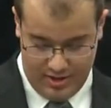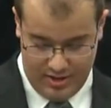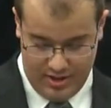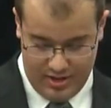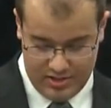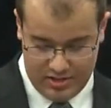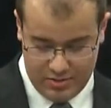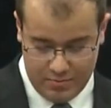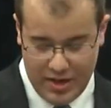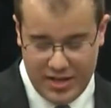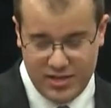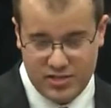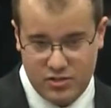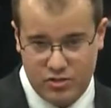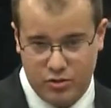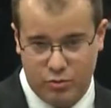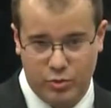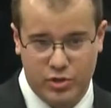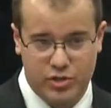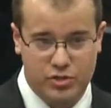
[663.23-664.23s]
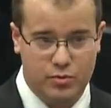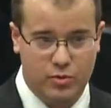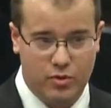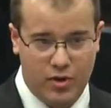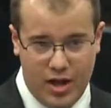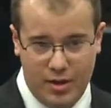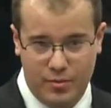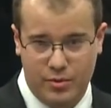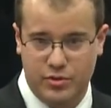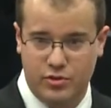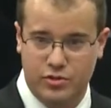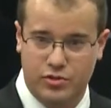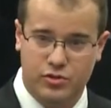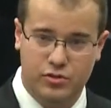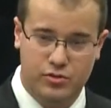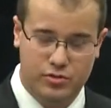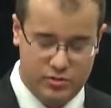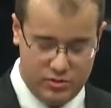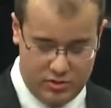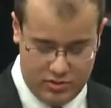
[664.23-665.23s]
is the basis on which we're able to
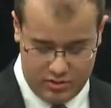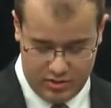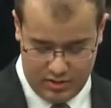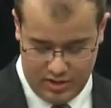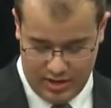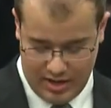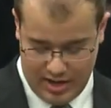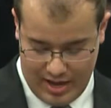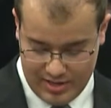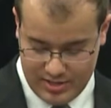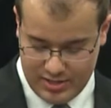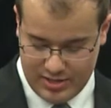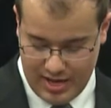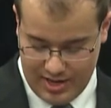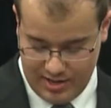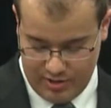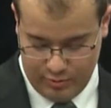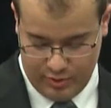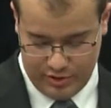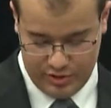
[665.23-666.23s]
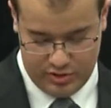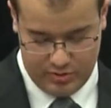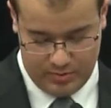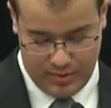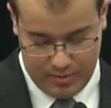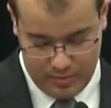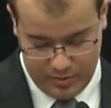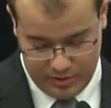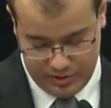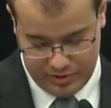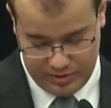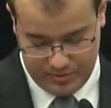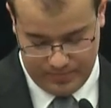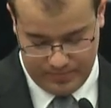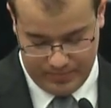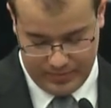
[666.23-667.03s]
choose outstanding ones to publish.